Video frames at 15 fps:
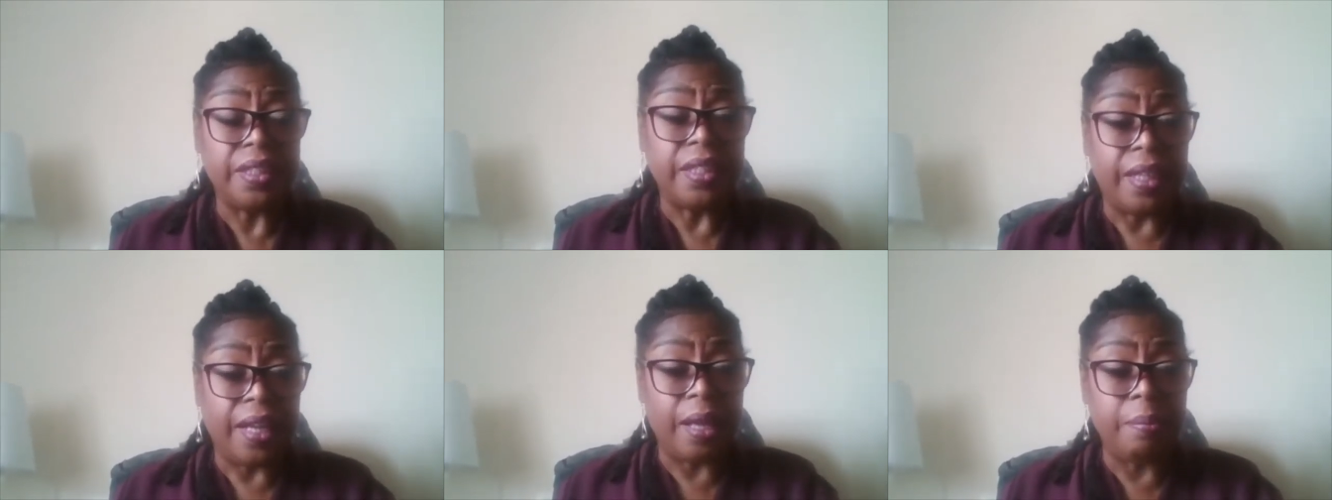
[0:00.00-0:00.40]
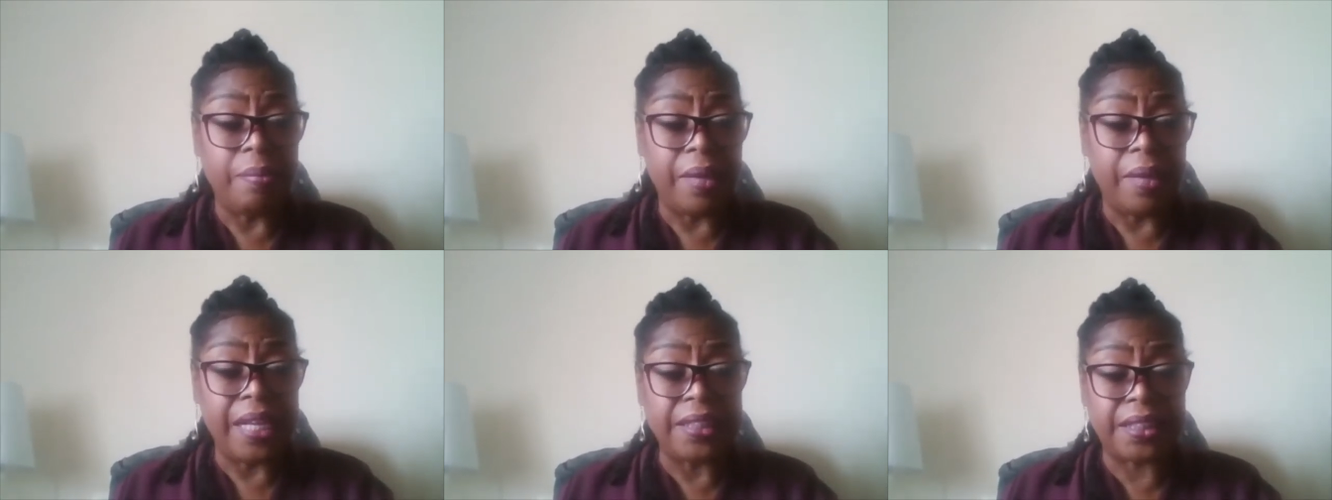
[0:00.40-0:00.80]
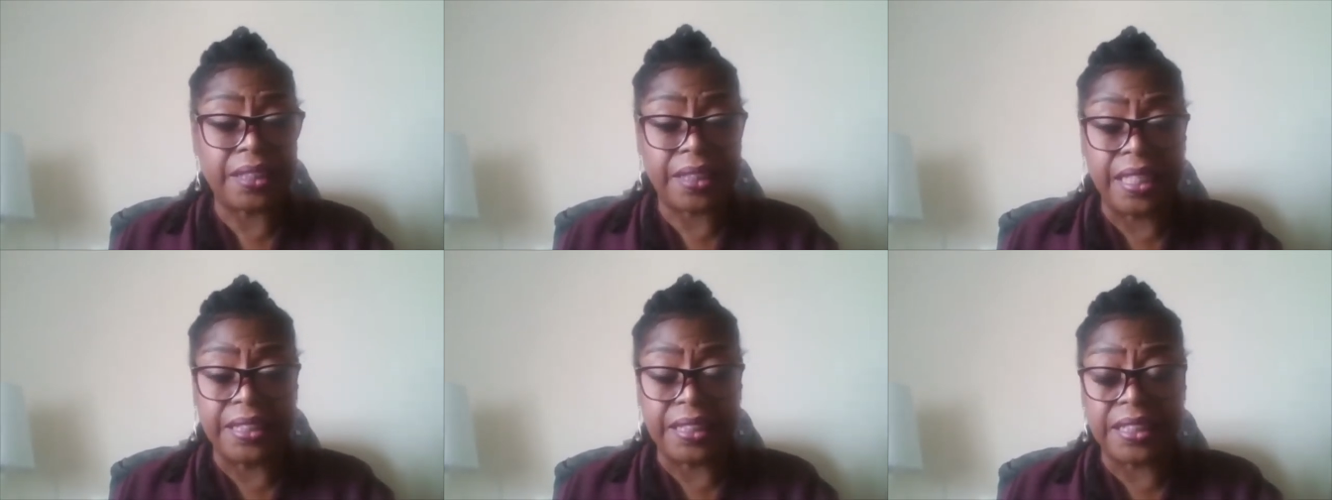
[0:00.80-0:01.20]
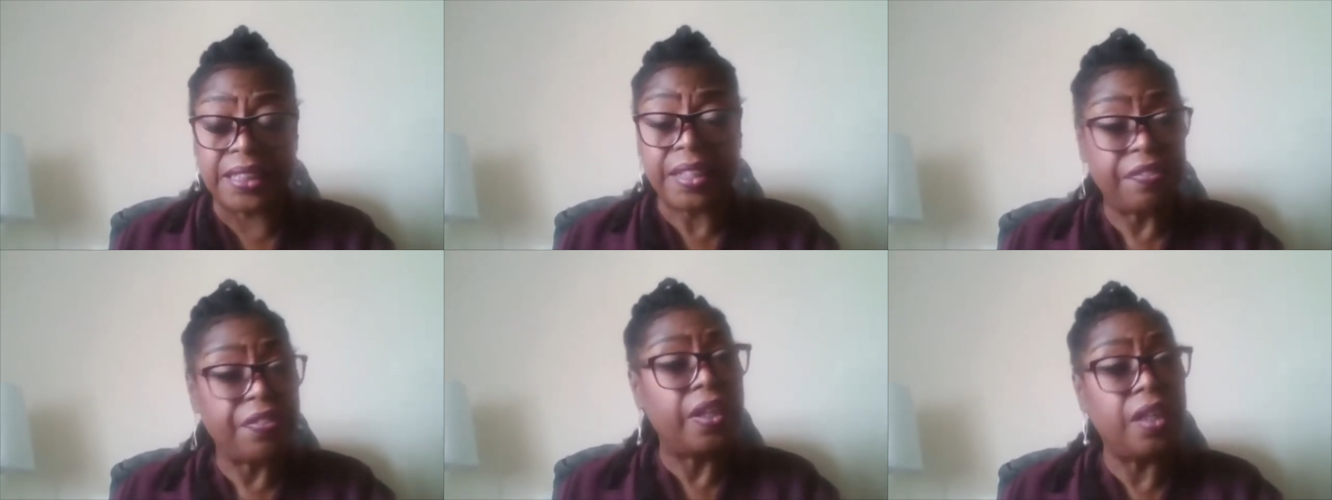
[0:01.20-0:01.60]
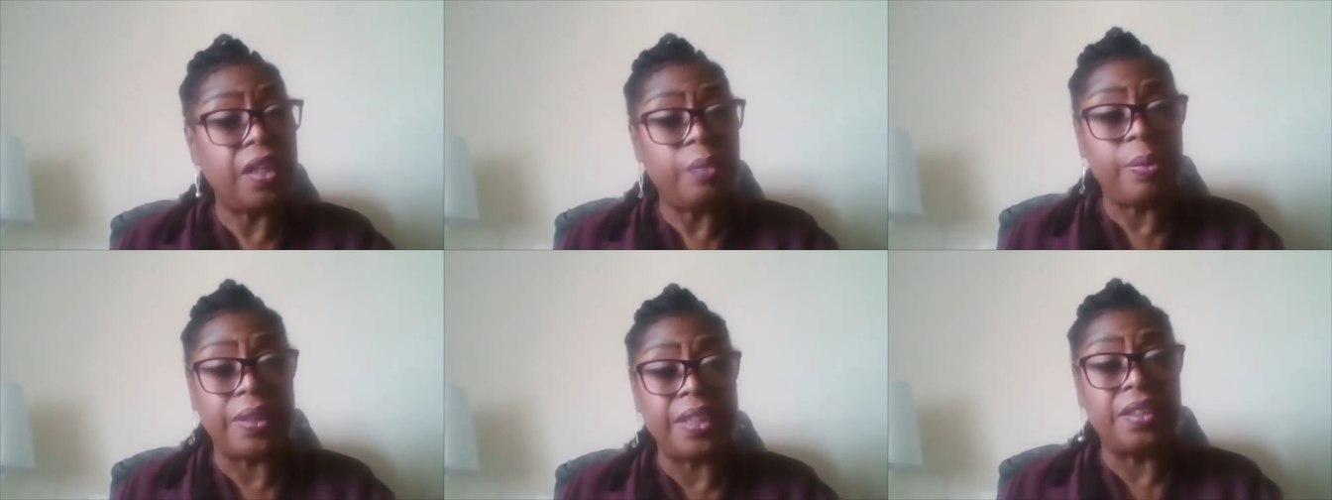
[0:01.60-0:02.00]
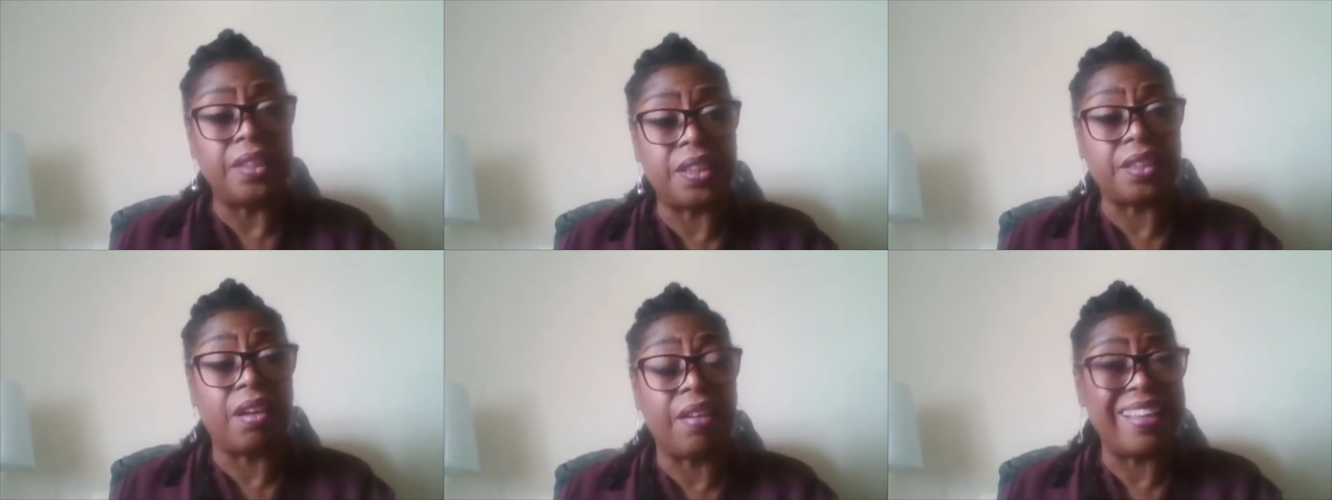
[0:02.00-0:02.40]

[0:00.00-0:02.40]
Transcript: Um, it's, it's definitely within sight.